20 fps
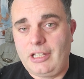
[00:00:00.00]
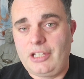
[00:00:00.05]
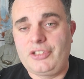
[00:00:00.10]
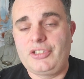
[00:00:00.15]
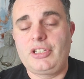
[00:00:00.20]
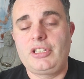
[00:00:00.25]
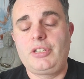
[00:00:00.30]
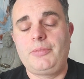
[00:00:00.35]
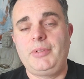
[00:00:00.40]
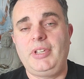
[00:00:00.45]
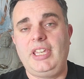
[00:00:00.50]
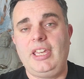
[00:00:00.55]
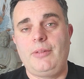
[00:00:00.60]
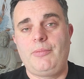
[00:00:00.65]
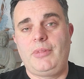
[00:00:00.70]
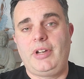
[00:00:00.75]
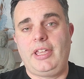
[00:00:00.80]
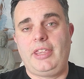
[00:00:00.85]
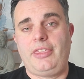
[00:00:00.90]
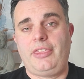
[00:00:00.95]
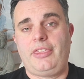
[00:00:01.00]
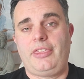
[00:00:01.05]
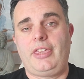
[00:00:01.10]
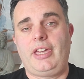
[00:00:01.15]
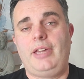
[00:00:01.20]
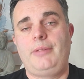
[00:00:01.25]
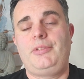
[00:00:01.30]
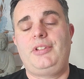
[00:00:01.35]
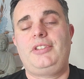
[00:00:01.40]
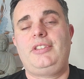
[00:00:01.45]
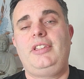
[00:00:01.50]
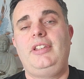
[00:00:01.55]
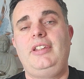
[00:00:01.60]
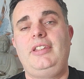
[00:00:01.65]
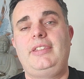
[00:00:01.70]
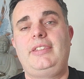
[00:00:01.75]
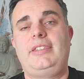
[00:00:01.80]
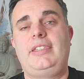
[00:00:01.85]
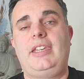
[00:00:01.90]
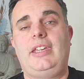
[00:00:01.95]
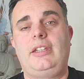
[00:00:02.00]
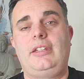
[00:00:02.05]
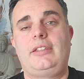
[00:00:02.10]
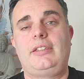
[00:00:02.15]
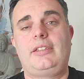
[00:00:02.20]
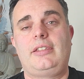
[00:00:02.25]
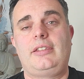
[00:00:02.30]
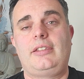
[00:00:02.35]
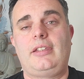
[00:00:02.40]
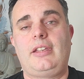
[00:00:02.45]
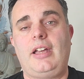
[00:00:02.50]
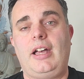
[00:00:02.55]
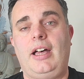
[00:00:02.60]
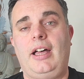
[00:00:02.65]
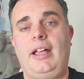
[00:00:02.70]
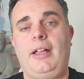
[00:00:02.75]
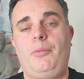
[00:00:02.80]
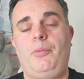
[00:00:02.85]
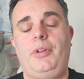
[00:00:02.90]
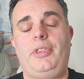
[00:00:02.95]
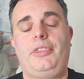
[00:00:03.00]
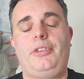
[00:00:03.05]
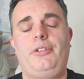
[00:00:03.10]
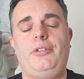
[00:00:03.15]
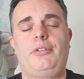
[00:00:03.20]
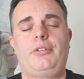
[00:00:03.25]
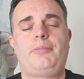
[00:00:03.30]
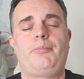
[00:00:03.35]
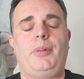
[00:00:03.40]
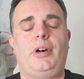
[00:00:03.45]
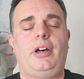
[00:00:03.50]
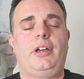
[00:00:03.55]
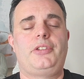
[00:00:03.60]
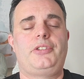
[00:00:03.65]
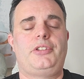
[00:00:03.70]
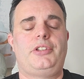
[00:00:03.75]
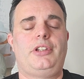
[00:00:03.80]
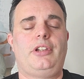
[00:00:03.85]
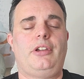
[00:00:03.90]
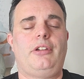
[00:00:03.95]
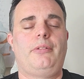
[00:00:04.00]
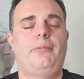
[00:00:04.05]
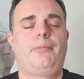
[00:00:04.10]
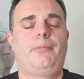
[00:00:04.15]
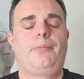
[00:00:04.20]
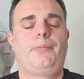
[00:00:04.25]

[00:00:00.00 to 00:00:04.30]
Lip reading: So to begin with, I'm just going to sit with good posture.